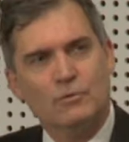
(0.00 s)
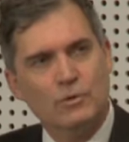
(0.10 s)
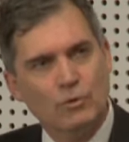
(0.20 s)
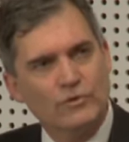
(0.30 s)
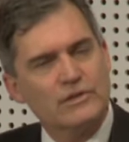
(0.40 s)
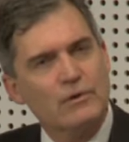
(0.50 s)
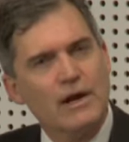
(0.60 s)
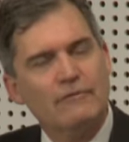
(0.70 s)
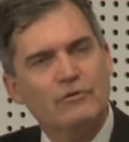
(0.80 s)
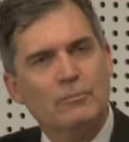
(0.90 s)
We also
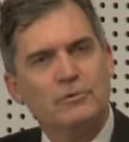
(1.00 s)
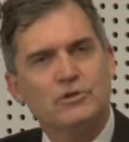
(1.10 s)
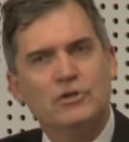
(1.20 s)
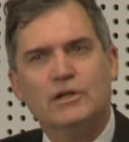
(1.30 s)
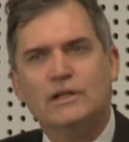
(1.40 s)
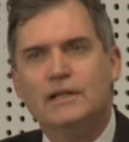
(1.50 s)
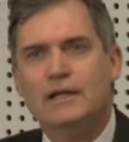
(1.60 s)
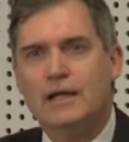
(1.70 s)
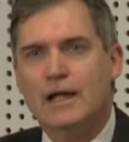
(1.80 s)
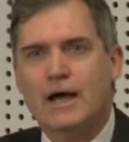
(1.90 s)
have the
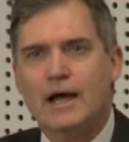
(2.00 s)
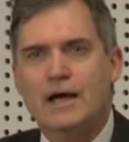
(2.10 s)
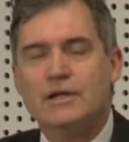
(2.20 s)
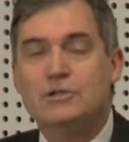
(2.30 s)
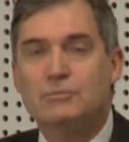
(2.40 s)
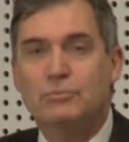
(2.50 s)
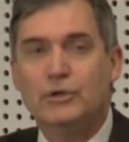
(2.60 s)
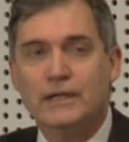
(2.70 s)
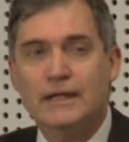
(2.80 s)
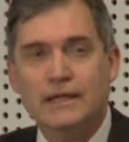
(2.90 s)
opportunity to
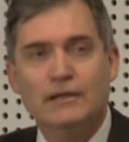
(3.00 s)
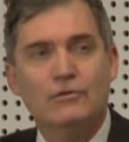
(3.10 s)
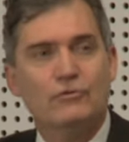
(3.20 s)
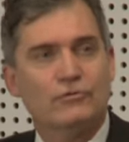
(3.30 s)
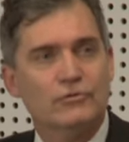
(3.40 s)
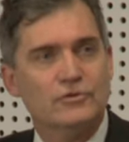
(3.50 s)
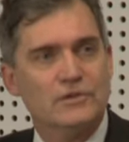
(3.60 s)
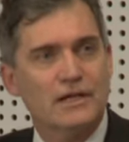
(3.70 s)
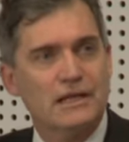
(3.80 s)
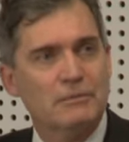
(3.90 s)
bring in, through
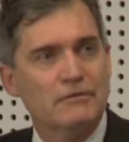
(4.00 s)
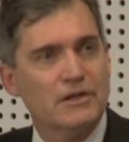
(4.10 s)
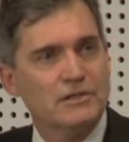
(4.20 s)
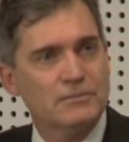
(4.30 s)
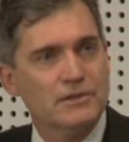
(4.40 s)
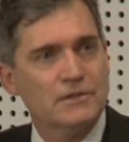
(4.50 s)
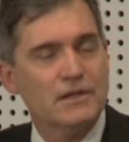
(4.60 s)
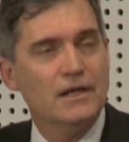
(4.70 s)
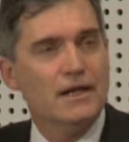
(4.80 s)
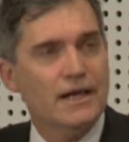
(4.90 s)
state government investments,
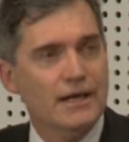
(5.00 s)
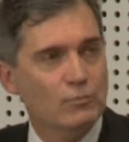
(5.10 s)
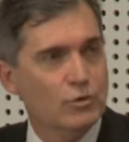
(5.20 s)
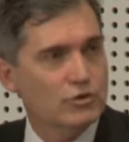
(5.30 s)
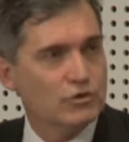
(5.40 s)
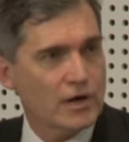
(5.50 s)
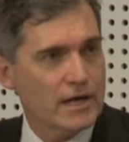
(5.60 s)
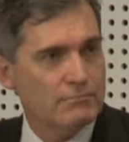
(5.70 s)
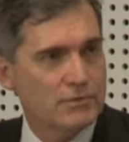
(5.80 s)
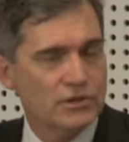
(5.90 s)
inward
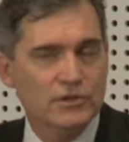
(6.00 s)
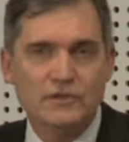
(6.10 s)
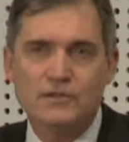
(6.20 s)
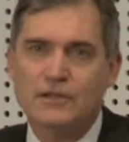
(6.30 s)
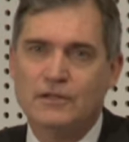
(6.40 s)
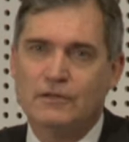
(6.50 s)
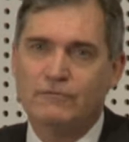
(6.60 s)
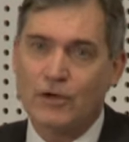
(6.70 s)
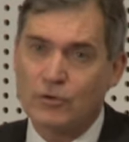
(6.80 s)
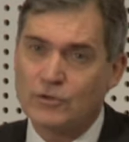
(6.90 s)
trade missions
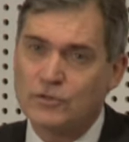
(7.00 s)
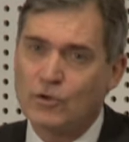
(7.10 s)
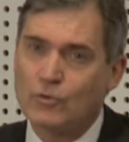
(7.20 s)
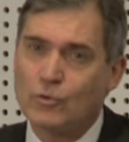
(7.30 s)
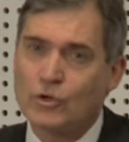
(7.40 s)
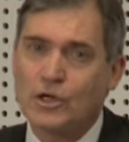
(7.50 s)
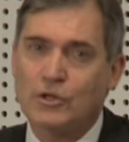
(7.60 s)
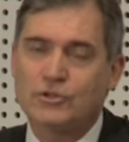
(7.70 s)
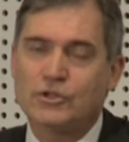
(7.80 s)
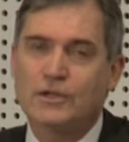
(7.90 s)
that focus on
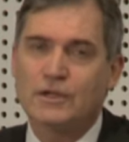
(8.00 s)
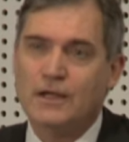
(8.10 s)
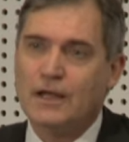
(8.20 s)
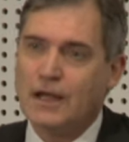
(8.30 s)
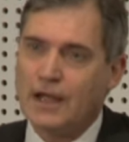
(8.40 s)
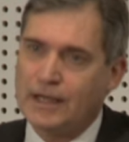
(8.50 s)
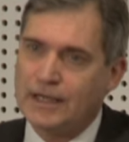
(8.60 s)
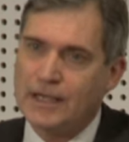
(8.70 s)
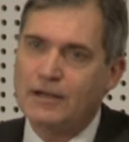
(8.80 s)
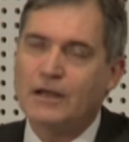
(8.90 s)
horticulture,
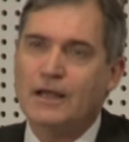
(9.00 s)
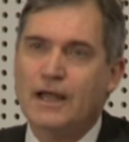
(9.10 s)
get